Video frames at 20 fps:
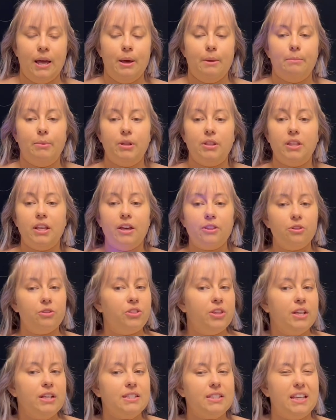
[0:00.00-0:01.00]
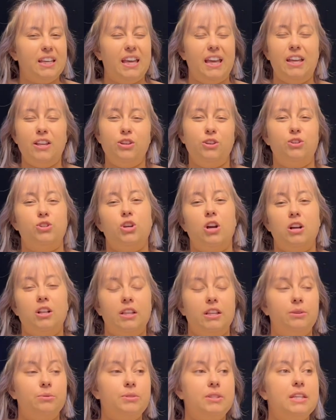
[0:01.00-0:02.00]
But the other things like candy or chocolate,
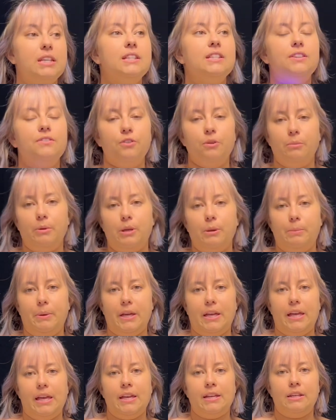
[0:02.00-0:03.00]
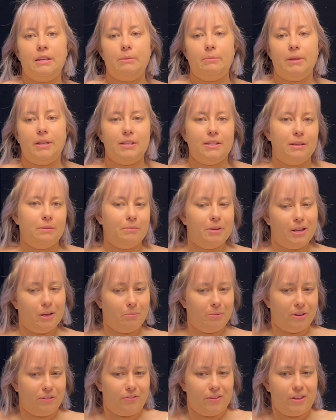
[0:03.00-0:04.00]
it was easy for me to pick candy because I'm not a
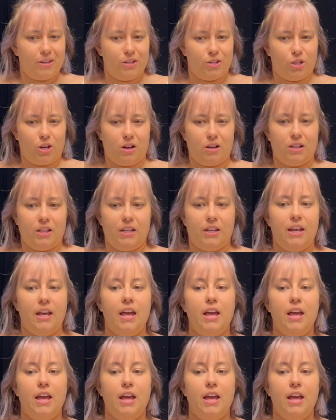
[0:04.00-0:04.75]
big fan of chocolate.